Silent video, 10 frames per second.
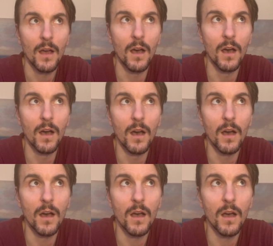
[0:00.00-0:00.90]

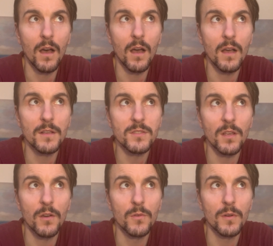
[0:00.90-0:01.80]
So
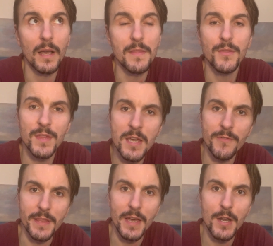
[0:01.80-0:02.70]
in
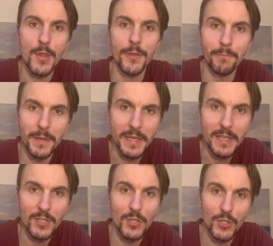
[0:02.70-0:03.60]
theory, then, the
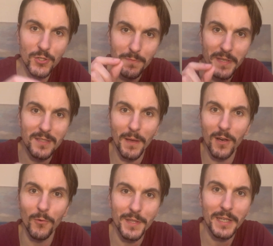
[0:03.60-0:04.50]
bleach should be
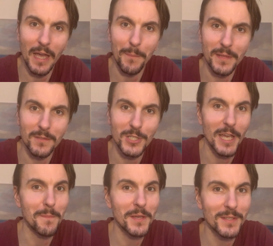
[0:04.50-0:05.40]
spelt with a capital
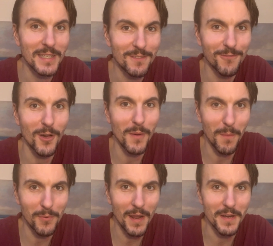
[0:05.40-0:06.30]
J because it's from a
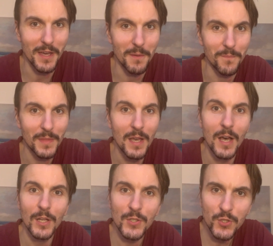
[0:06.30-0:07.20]
brand name.
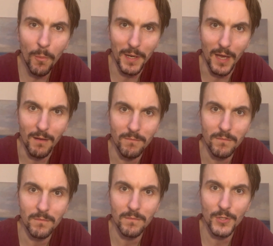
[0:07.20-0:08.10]
Le sopalin.
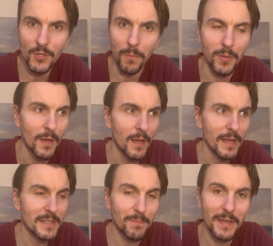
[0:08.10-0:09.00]
Le sop
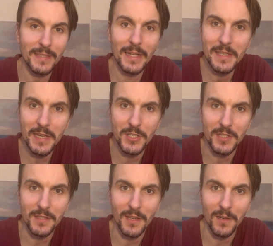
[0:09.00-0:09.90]
is basically
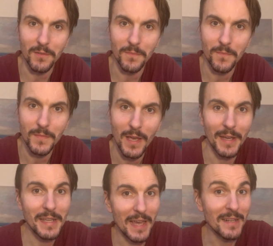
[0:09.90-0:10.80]
kitchen towel.
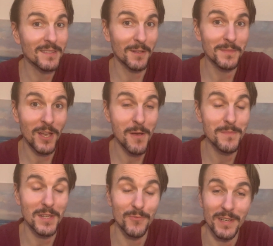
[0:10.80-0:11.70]
And again,
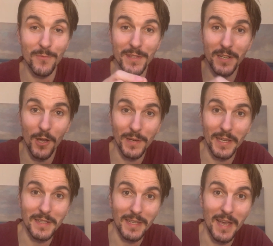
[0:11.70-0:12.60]
sometimes it's written with a
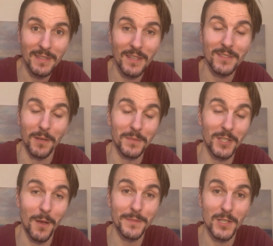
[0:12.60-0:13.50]
lowercase s,
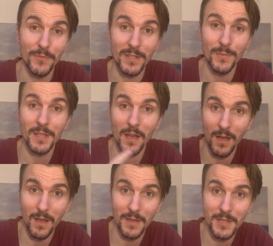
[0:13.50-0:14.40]
sometimes it's written with a
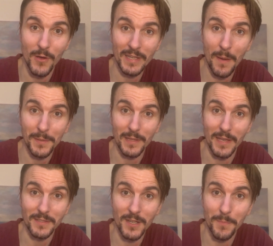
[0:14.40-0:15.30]
capital
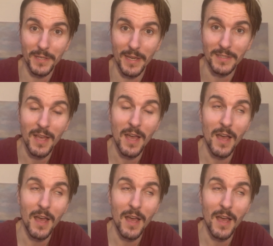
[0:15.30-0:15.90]
S, an uppercase,